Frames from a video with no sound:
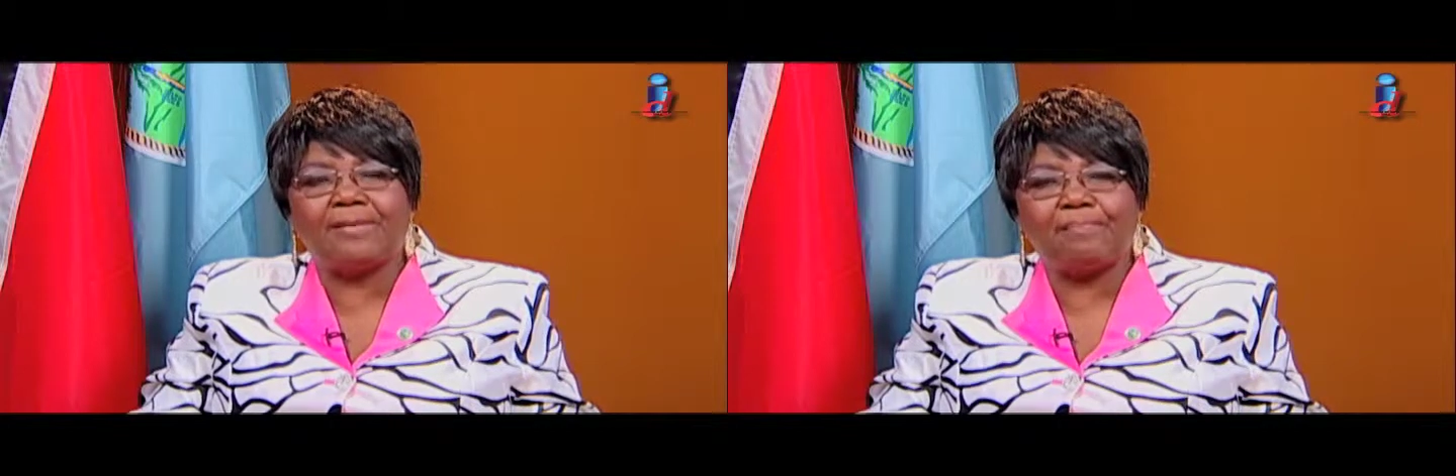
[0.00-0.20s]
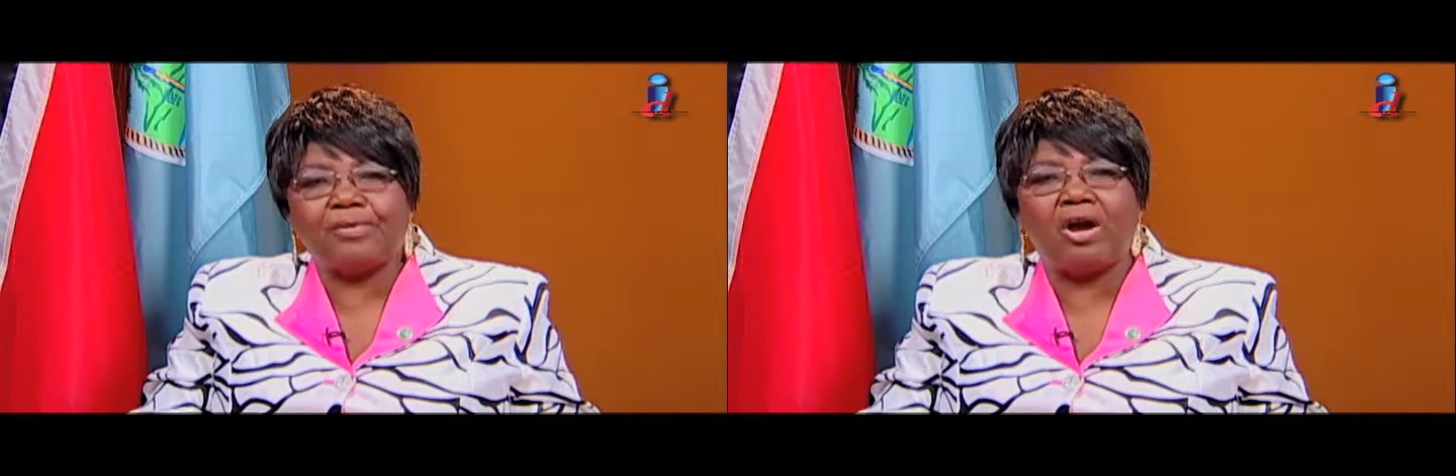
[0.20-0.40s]

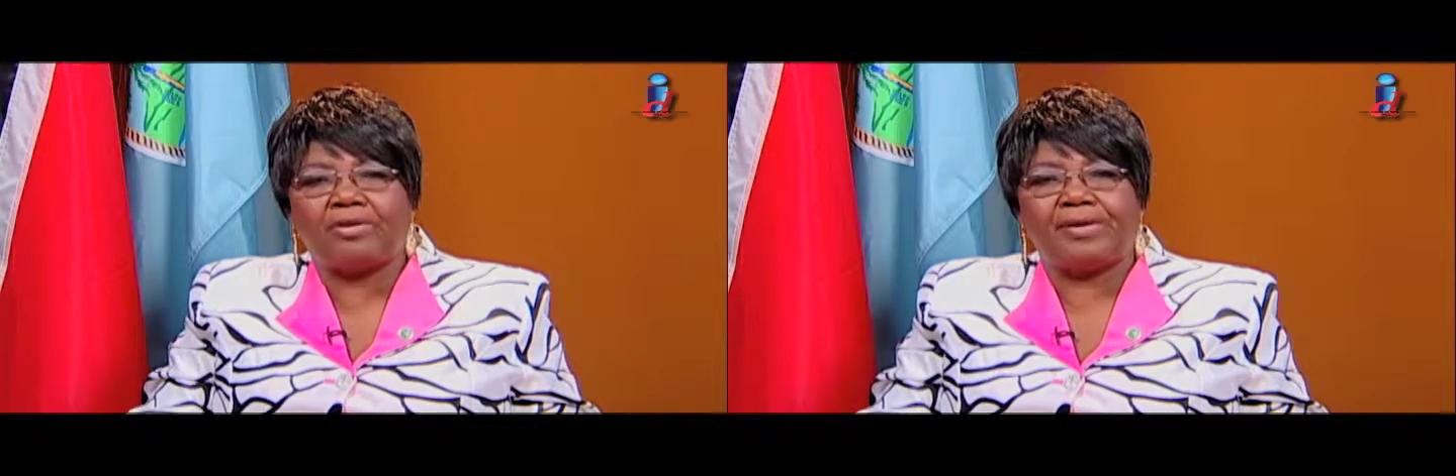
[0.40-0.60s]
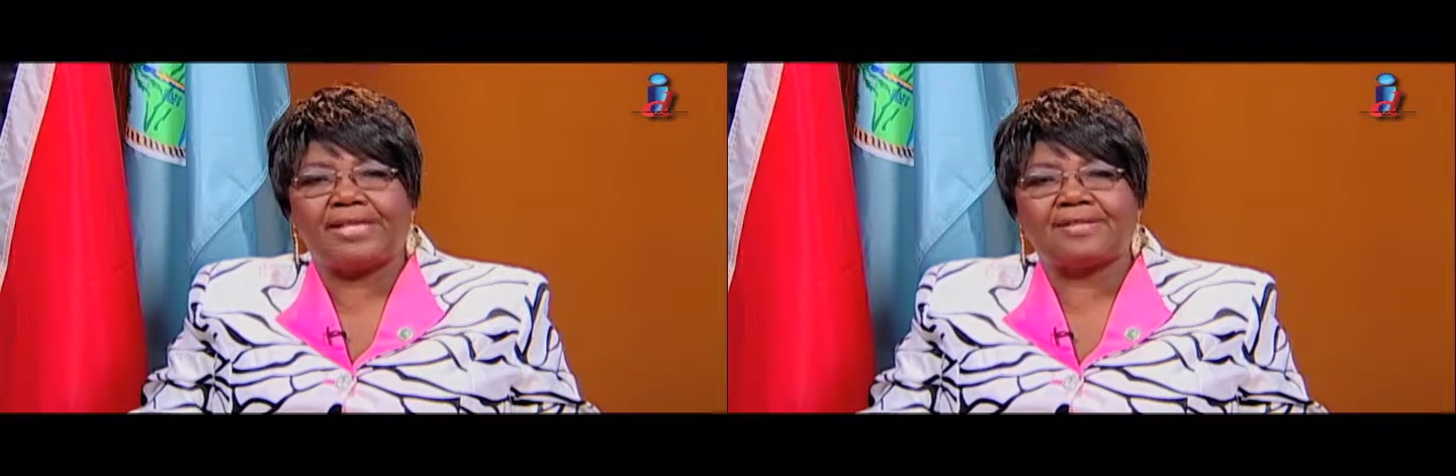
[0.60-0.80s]

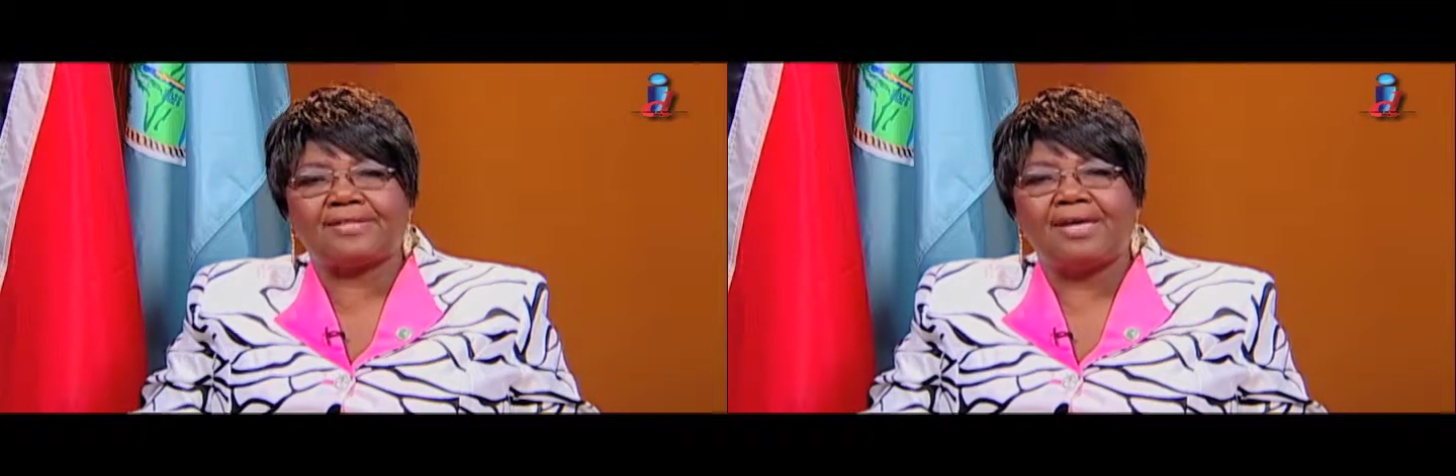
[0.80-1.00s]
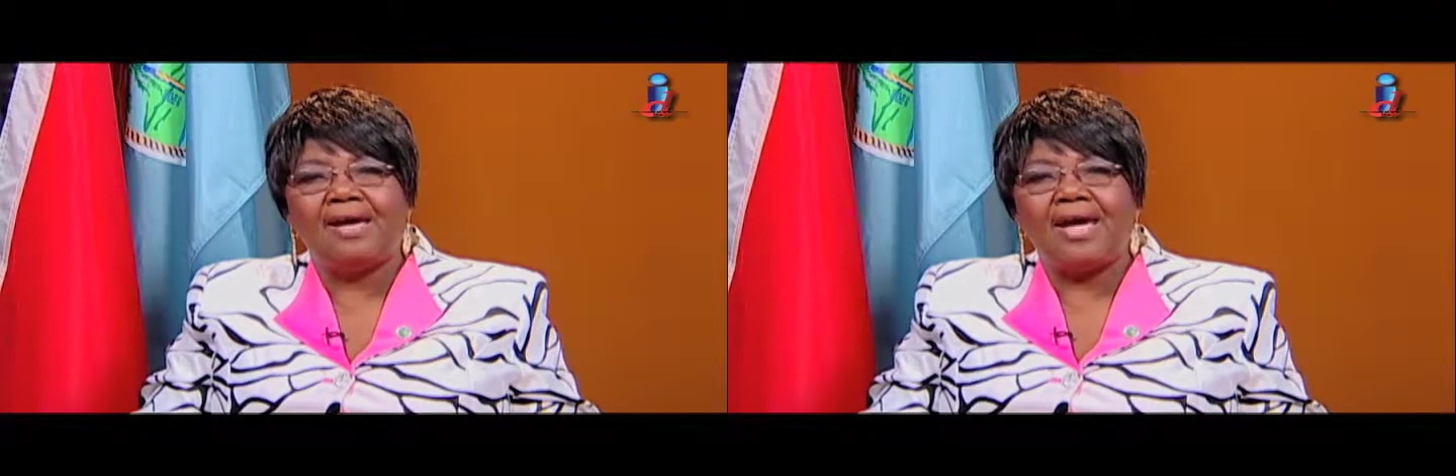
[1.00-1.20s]
progress
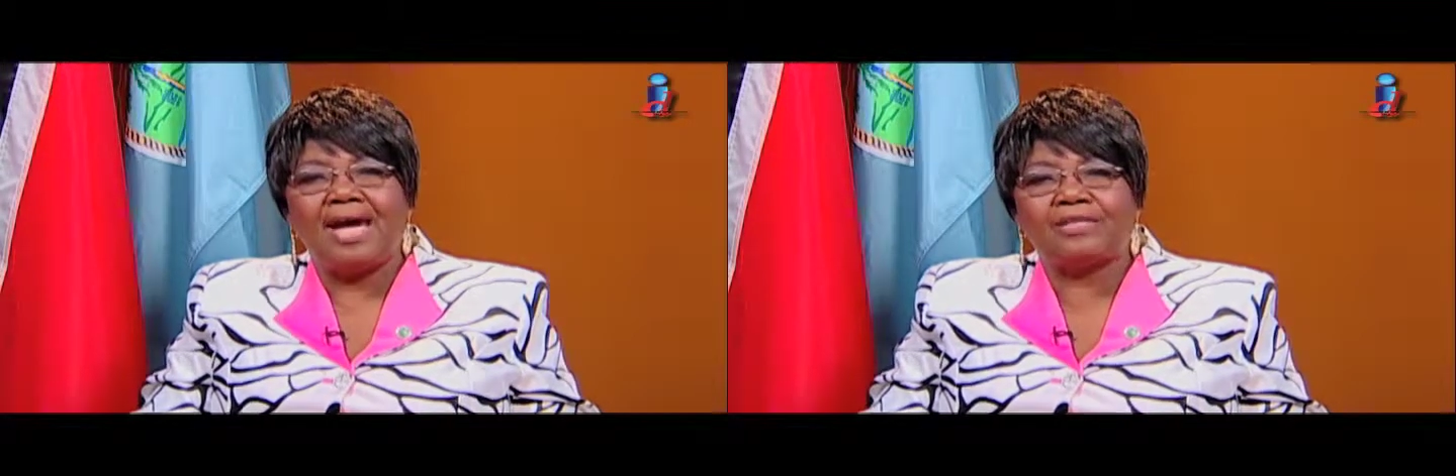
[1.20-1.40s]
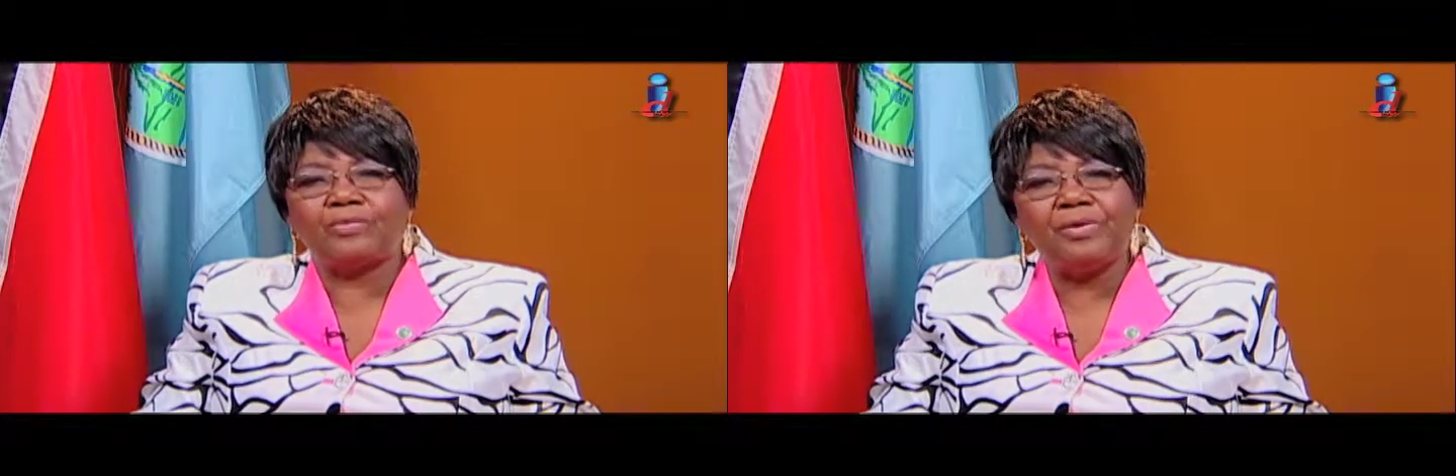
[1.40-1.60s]

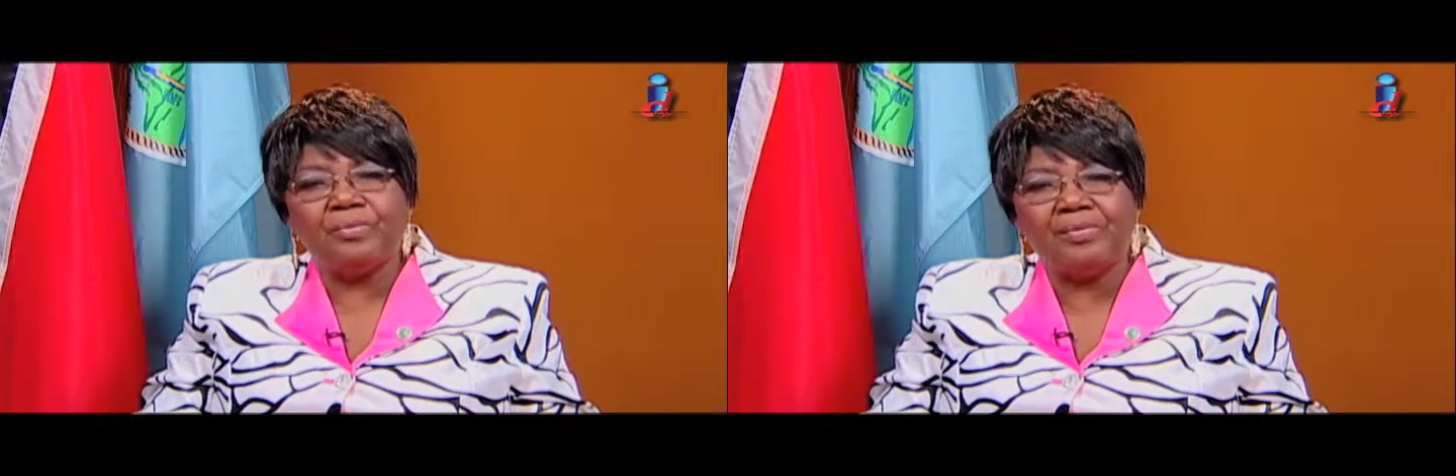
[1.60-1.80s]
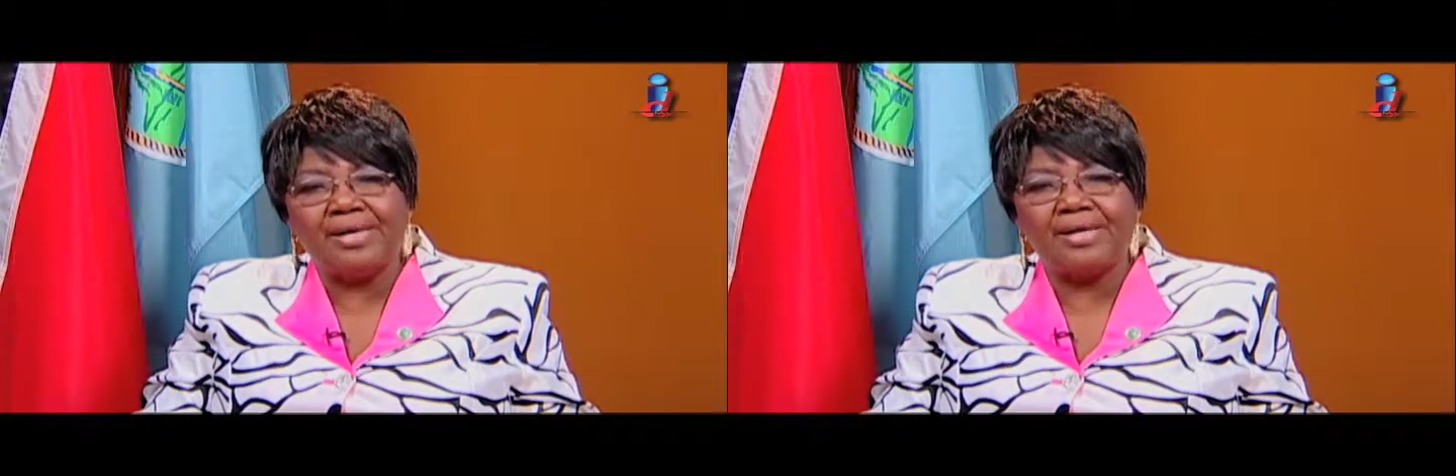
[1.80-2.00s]
as we
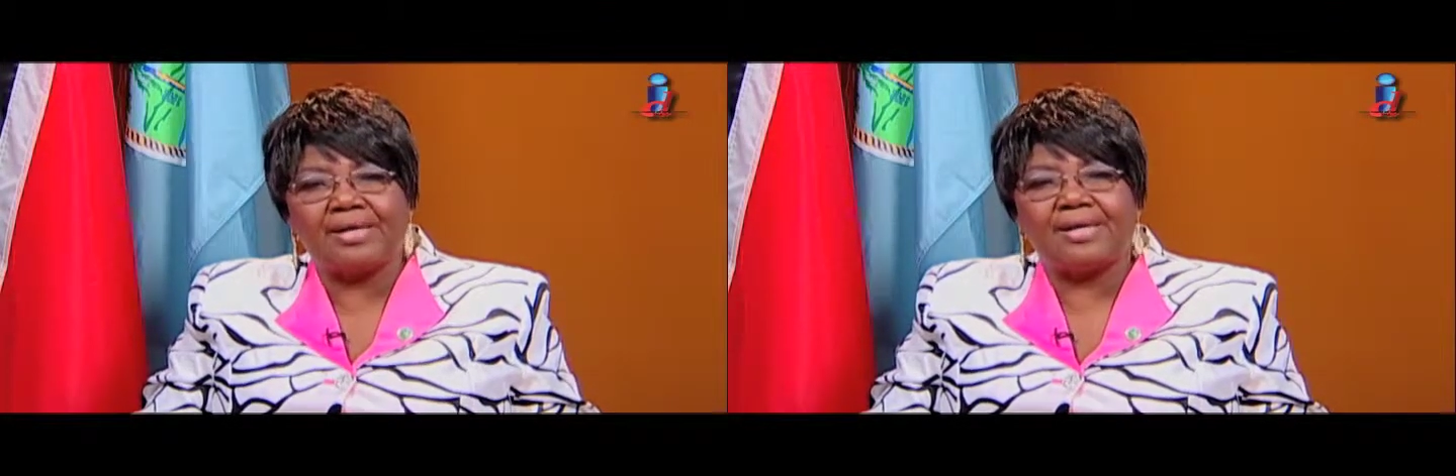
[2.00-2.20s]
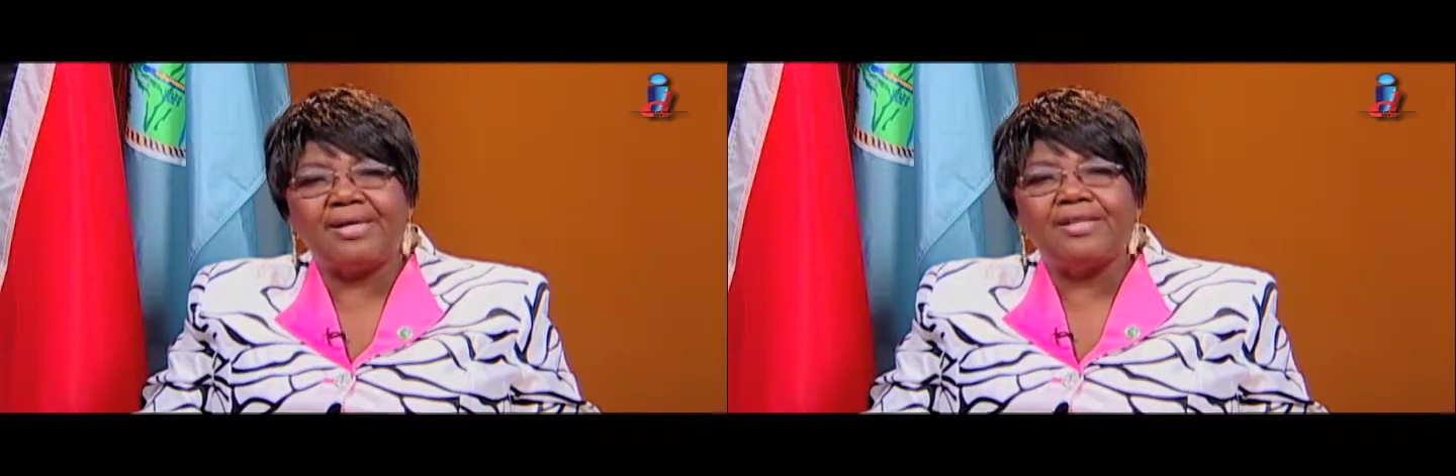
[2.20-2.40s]
work